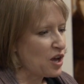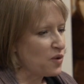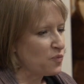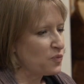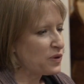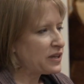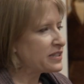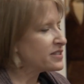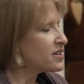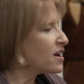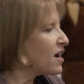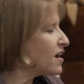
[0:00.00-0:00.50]

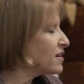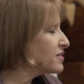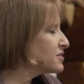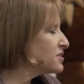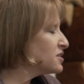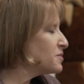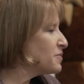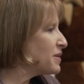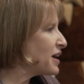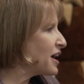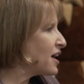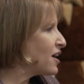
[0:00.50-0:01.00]
we talked
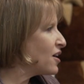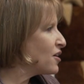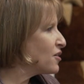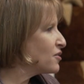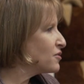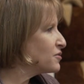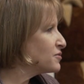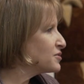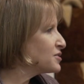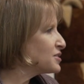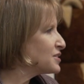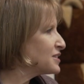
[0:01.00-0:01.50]

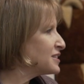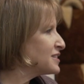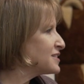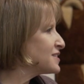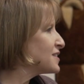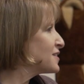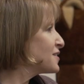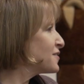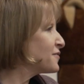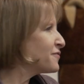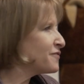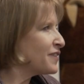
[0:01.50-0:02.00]
about, is
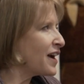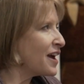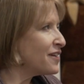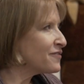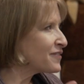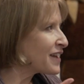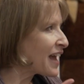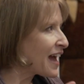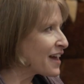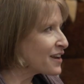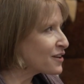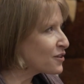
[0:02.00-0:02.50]
it the 5
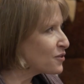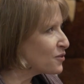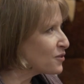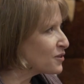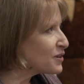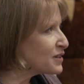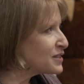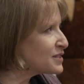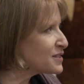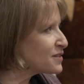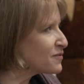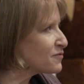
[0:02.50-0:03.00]

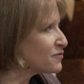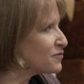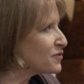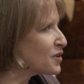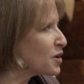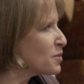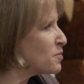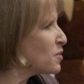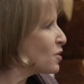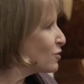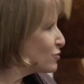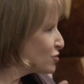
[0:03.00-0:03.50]
categories of
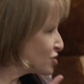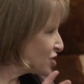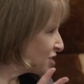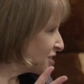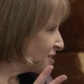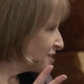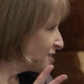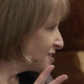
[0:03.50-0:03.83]
emotions?